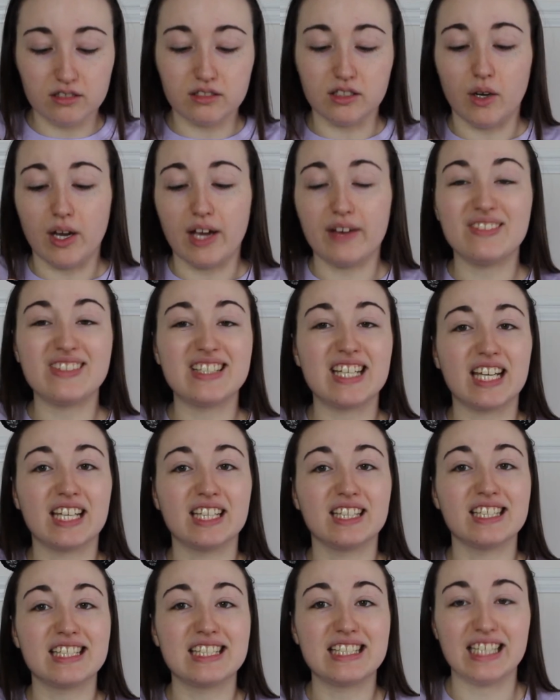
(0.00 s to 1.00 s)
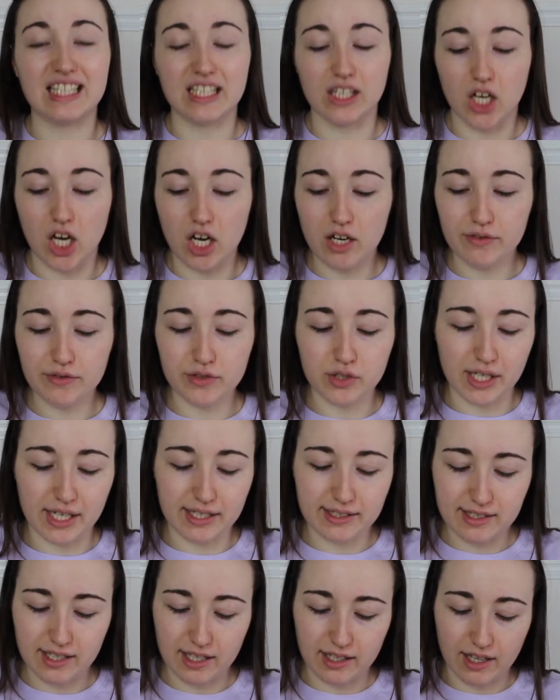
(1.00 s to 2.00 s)
no, I haven't taken the seal off, so
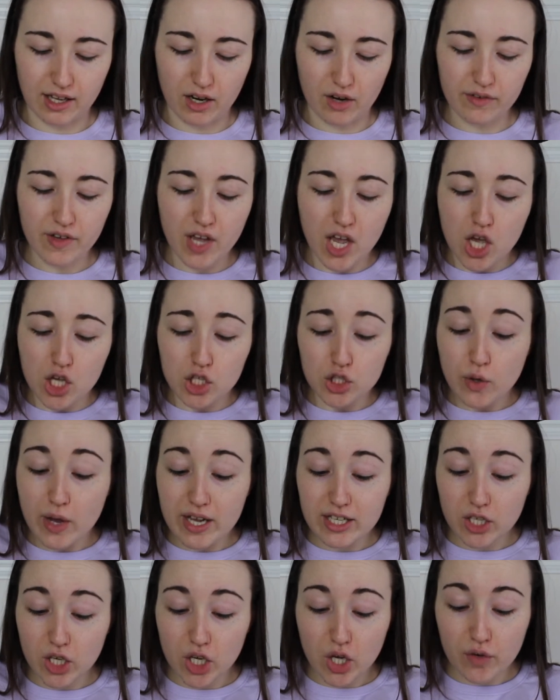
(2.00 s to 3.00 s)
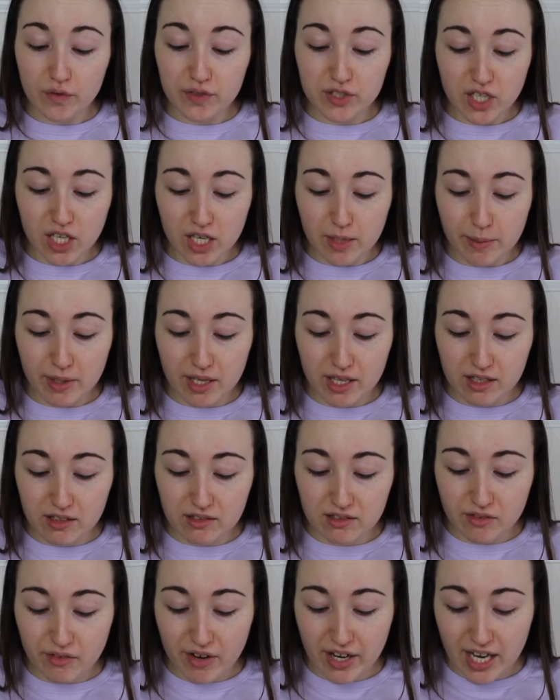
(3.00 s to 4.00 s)
let's take that off. So I don't know if it's going to
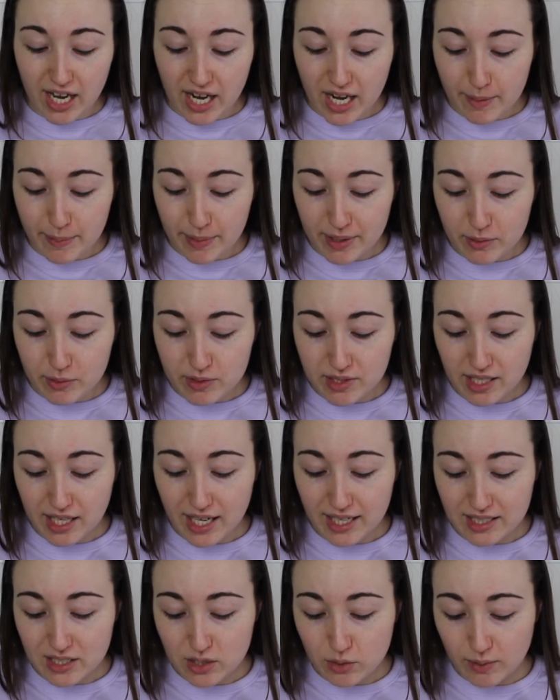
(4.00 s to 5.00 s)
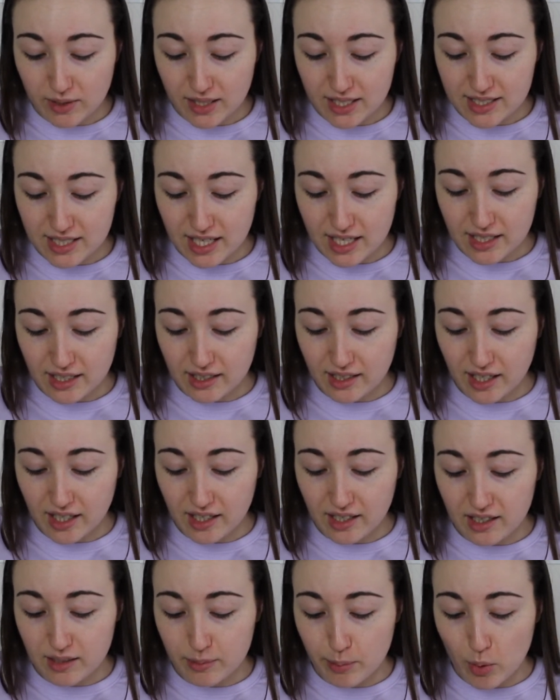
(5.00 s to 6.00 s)
be the right colour, but it was the lightest one they did, I
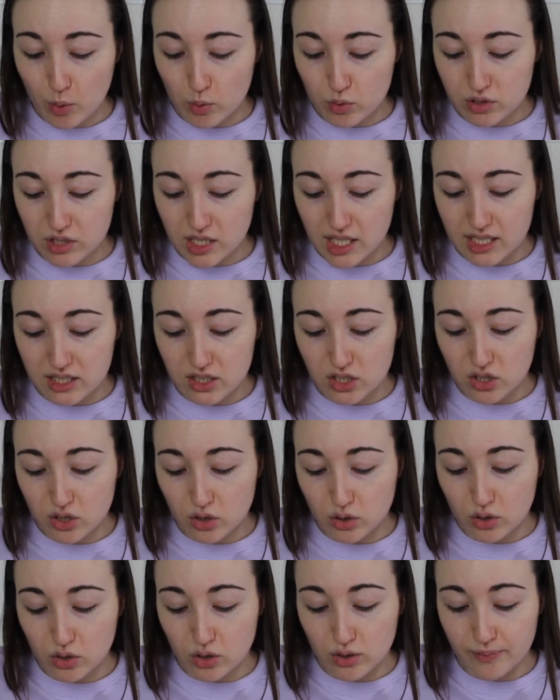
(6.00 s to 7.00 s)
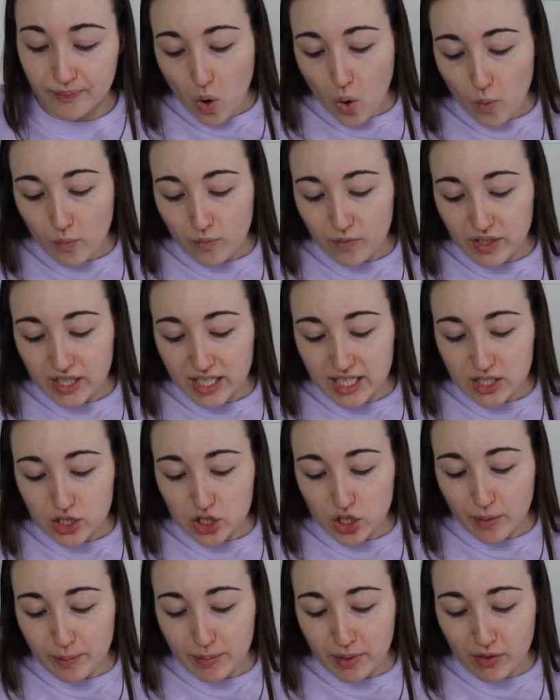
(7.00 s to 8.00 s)
think, porcelain. So hopefully it
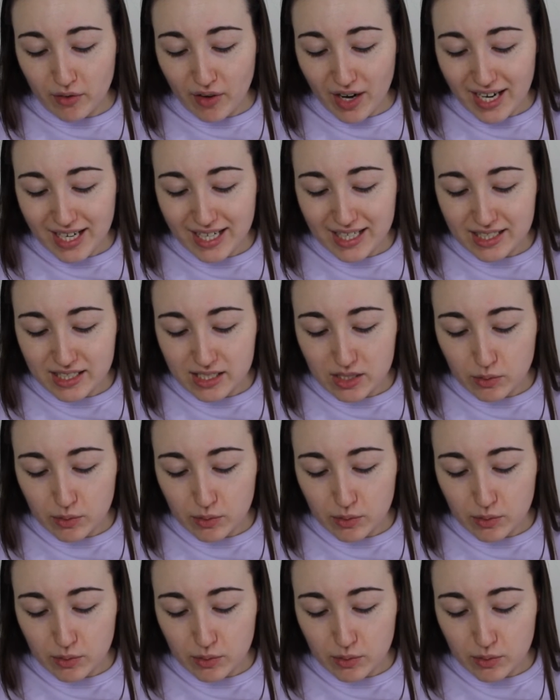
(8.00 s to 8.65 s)
should be right.